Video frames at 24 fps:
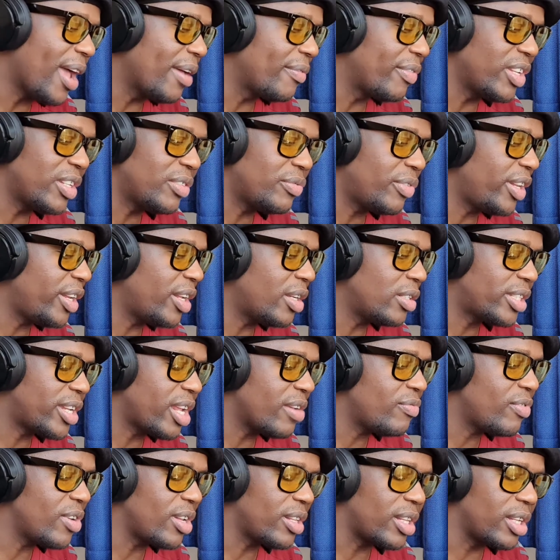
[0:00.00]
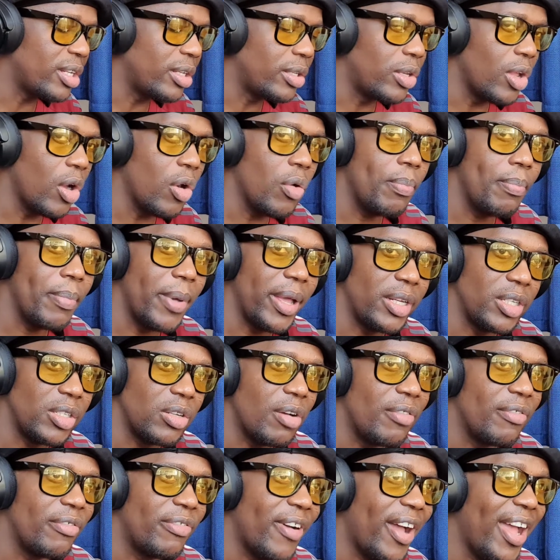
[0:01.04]
this video is definitely dope, man. It's
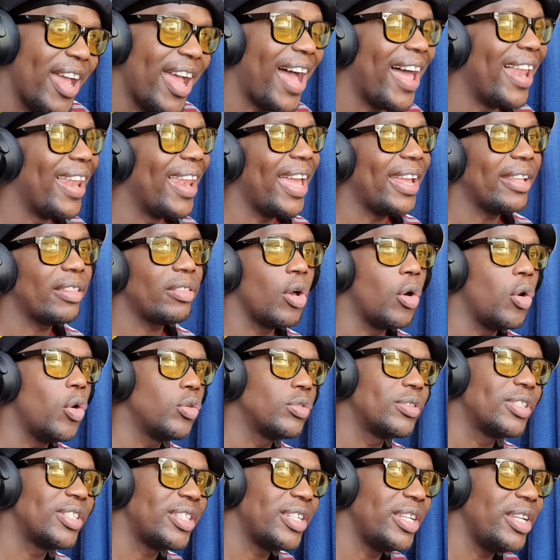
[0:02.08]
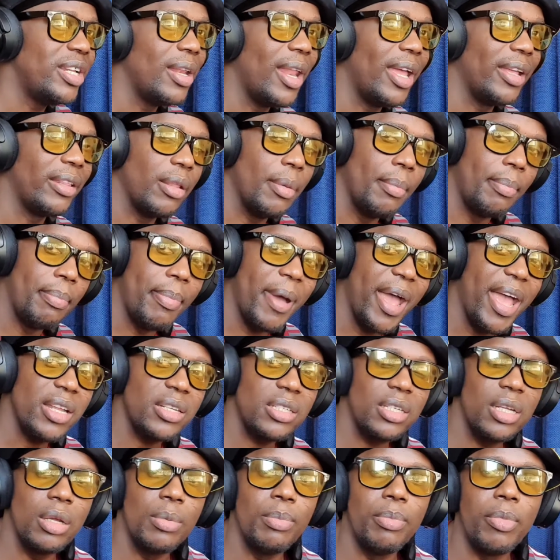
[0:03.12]
on fire. I like the whole scene, like the
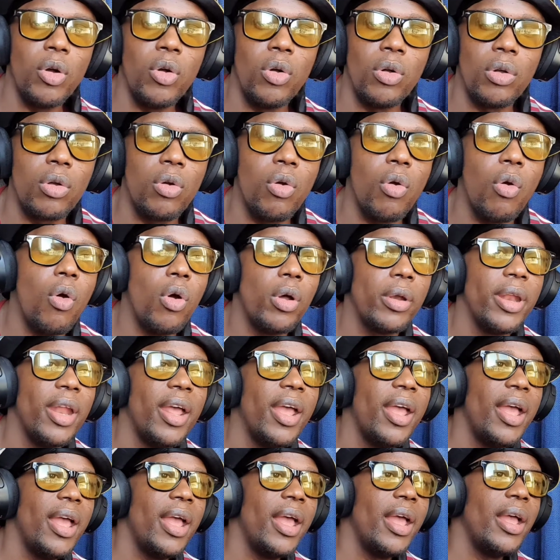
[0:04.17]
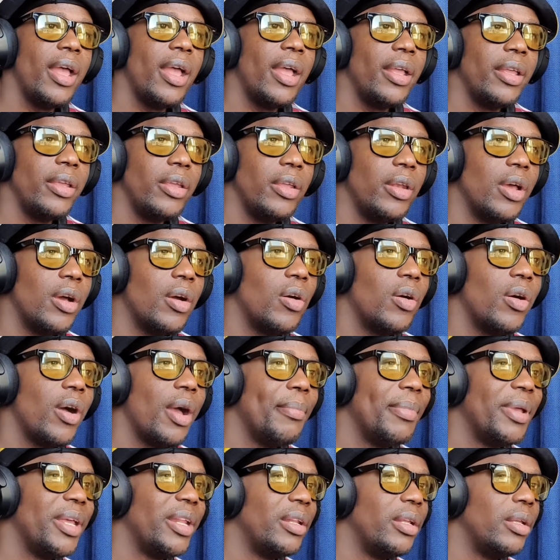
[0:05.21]
basketball court. You know,
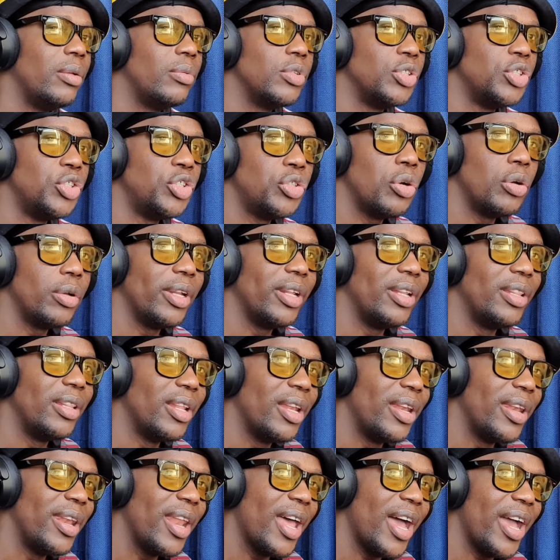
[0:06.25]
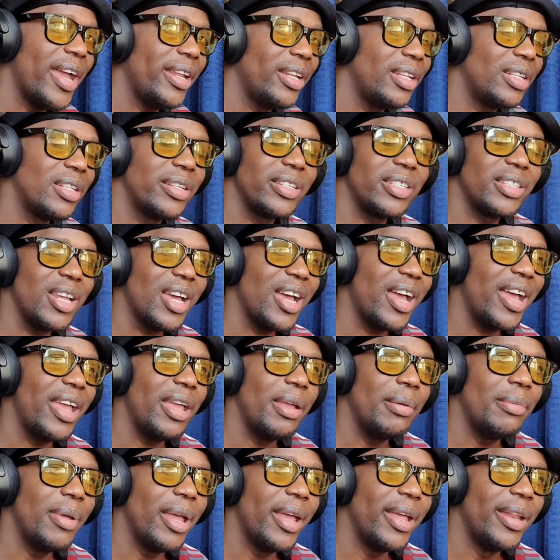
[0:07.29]
I mean, it was shot in the night
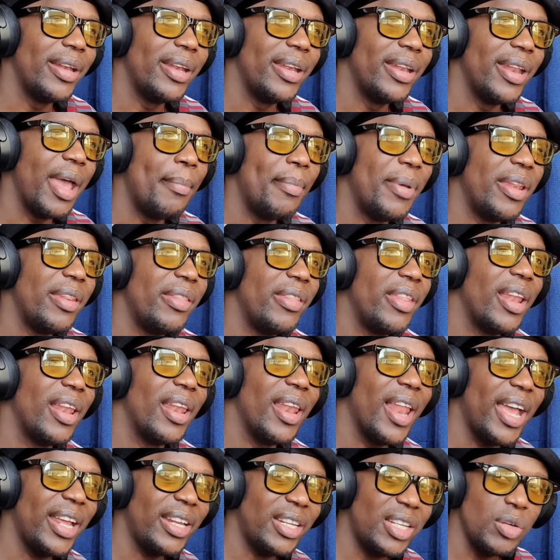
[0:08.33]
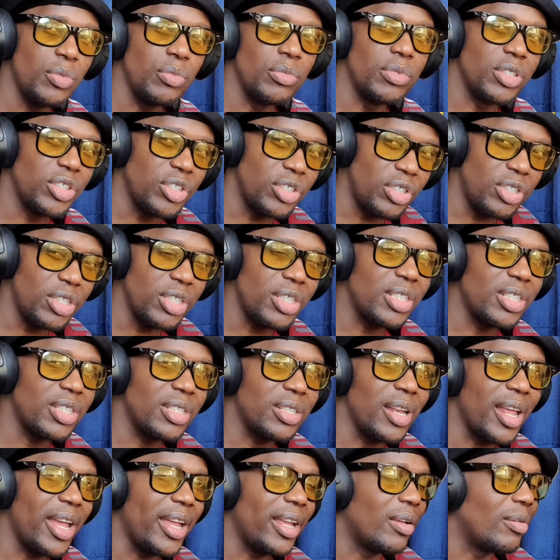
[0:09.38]
time, and I mean, the lighting was
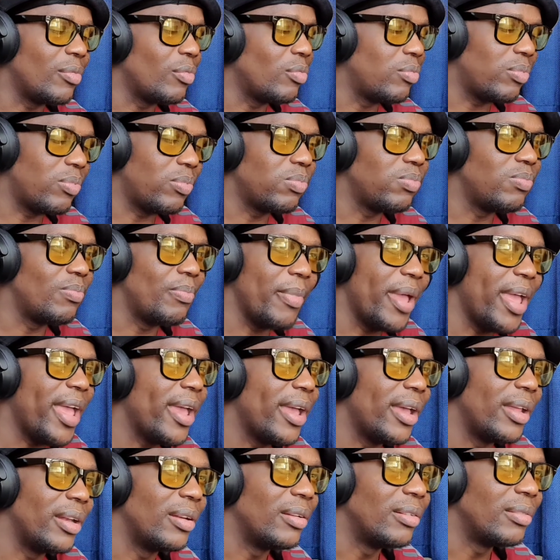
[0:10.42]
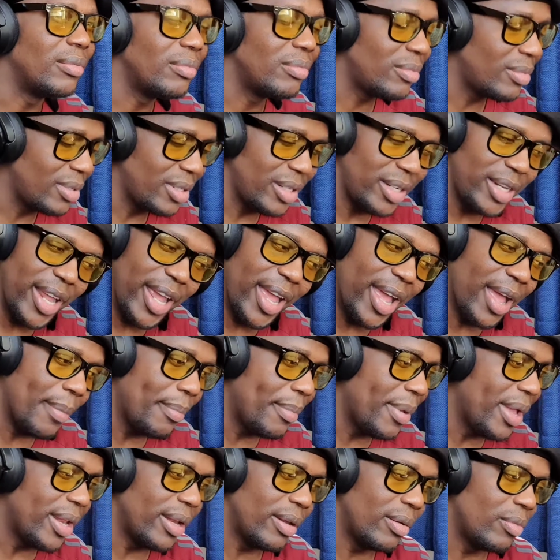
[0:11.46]
just like Man. Yeah,
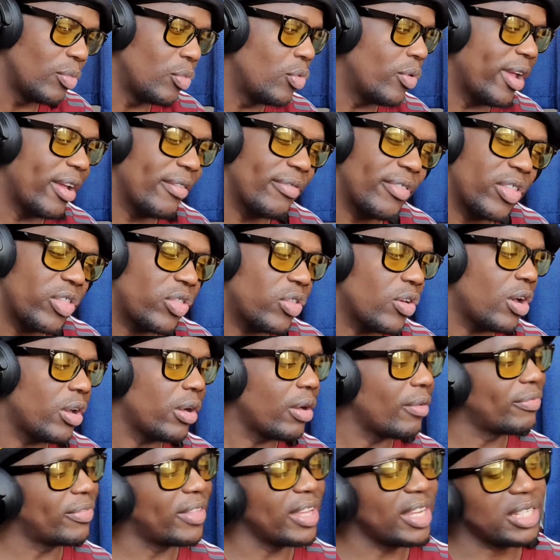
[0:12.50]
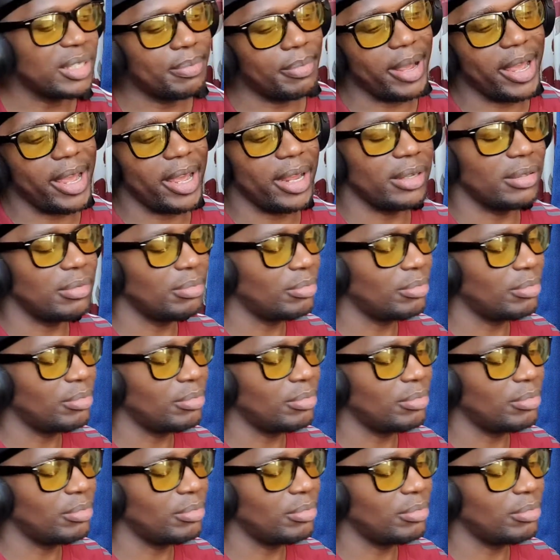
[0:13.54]
man. Whoever thought of this, man,